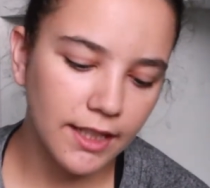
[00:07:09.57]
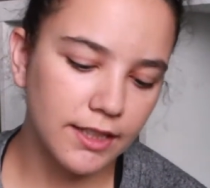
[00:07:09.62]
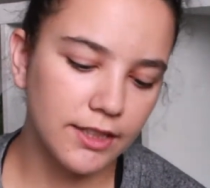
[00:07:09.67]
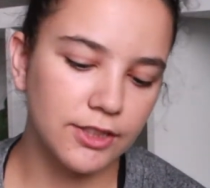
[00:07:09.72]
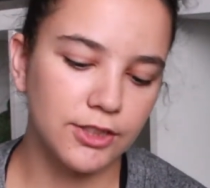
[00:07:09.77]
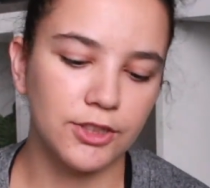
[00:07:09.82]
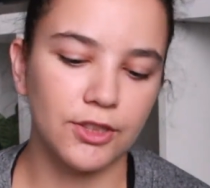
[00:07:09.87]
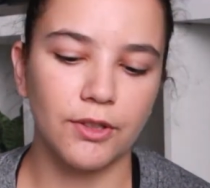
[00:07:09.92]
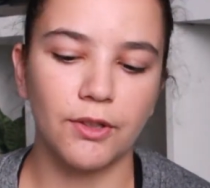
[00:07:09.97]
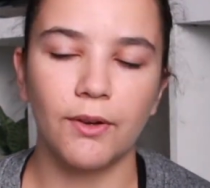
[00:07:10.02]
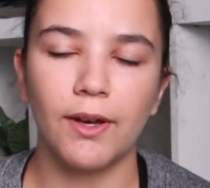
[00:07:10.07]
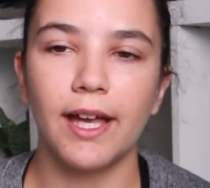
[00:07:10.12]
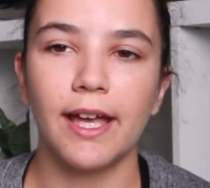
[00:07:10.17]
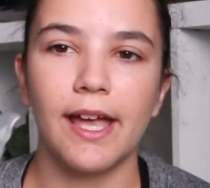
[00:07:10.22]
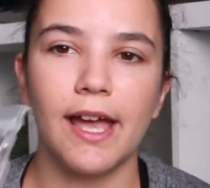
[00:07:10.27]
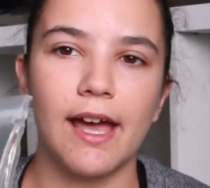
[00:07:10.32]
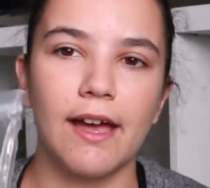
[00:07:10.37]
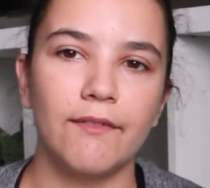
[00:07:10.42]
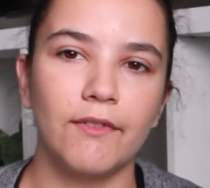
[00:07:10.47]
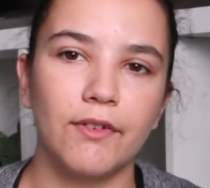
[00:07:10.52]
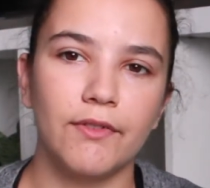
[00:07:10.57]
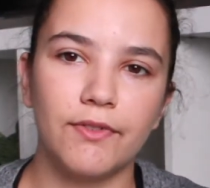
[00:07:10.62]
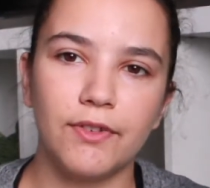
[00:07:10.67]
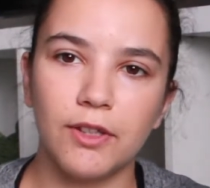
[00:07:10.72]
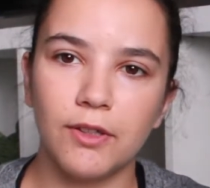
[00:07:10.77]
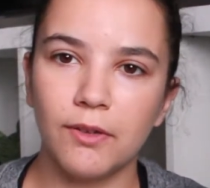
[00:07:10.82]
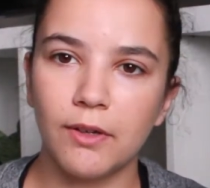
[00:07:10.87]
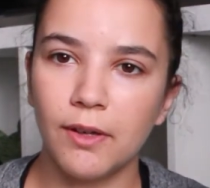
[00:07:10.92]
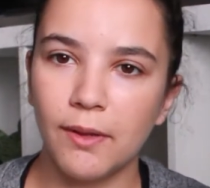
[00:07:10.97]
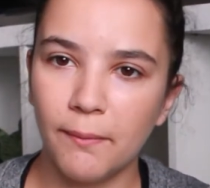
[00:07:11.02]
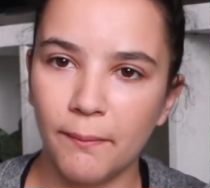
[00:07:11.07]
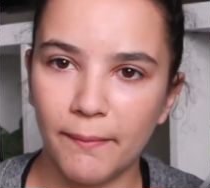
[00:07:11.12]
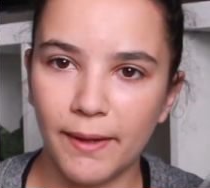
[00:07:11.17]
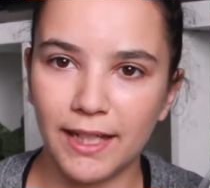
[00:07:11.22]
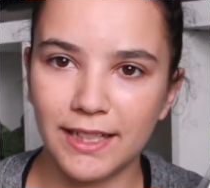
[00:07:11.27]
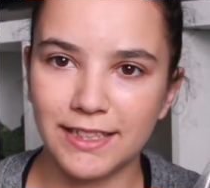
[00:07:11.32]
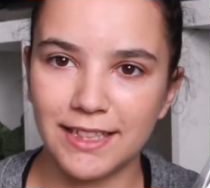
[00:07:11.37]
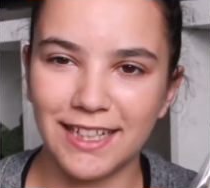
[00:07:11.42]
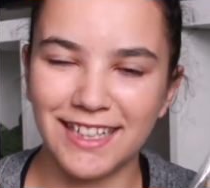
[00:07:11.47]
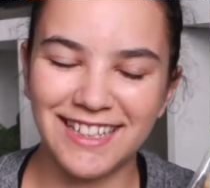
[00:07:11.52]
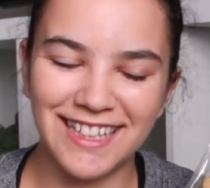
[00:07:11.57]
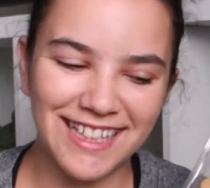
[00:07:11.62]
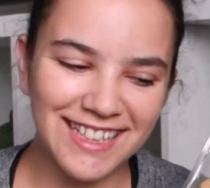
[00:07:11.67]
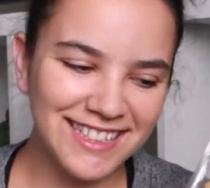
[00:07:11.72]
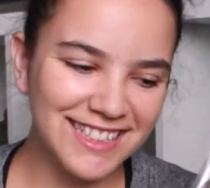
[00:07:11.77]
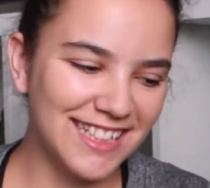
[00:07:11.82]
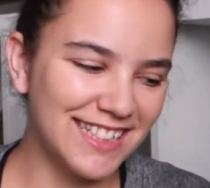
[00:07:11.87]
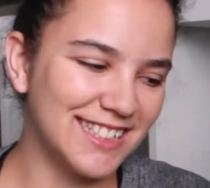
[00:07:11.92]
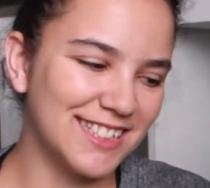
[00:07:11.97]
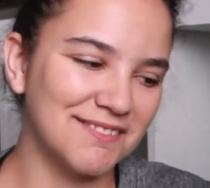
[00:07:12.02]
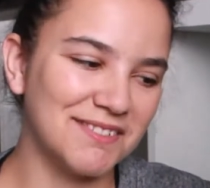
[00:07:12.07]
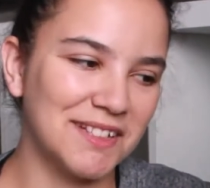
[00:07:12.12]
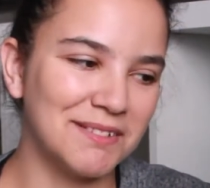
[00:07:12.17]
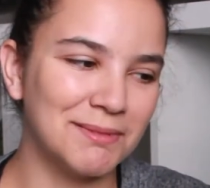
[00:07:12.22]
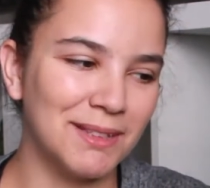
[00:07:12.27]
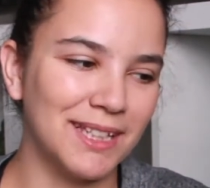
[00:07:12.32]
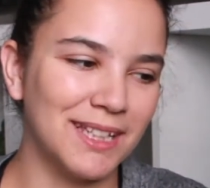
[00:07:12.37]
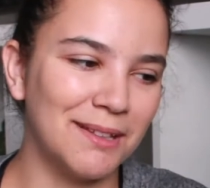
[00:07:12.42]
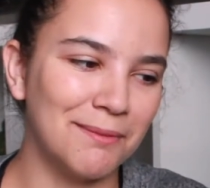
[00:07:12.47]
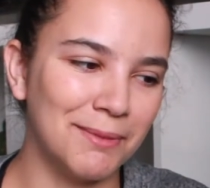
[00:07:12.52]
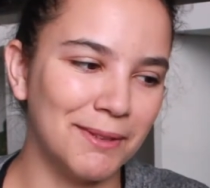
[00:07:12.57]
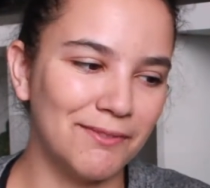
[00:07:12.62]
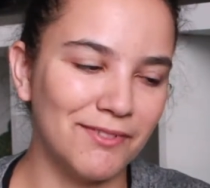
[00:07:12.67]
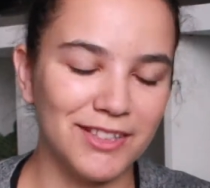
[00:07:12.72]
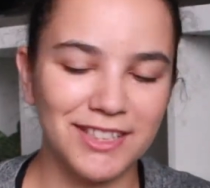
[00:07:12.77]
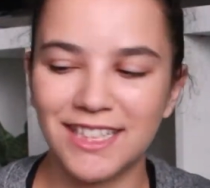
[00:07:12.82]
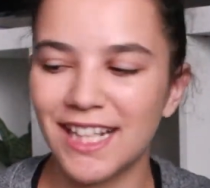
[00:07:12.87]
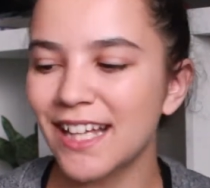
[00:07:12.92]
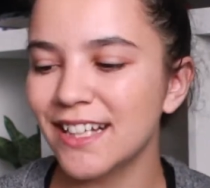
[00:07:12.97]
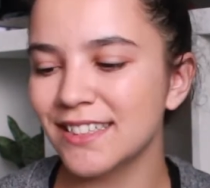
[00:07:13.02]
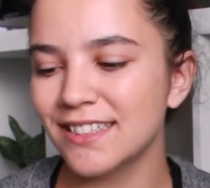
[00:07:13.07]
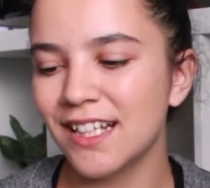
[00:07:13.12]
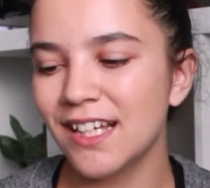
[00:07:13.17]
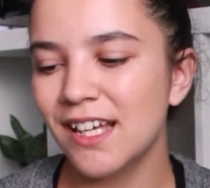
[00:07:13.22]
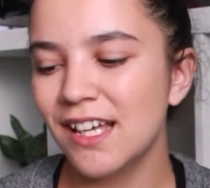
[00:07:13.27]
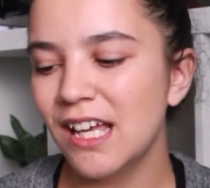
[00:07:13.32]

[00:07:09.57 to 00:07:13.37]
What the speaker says: So I have a few bags like this, and sometimes I keep it for snacks.